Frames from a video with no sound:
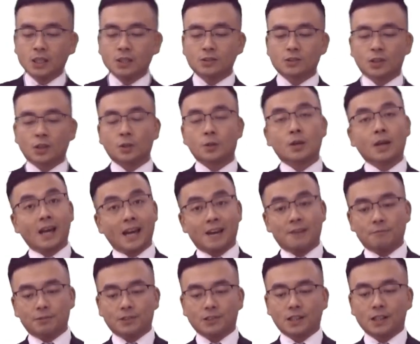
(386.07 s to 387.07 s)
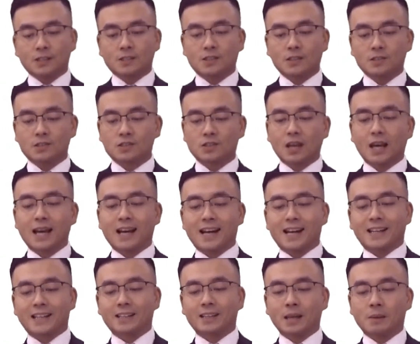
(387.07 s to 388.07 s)
so emphasizes
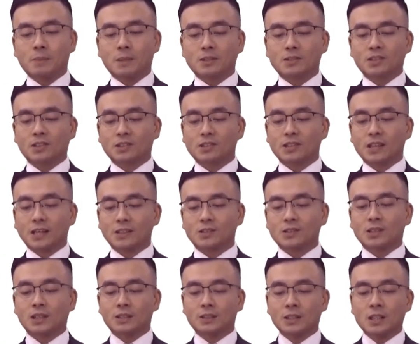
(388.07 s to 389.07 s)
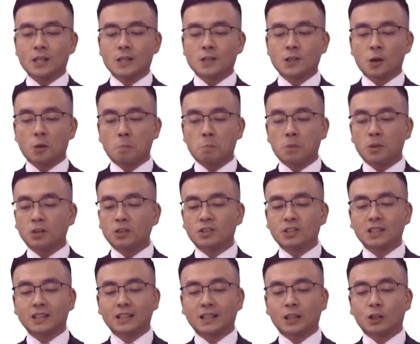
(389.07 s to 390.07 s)
academic success and
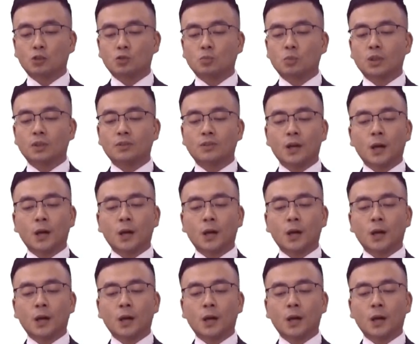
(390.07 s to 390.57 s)
community engagement.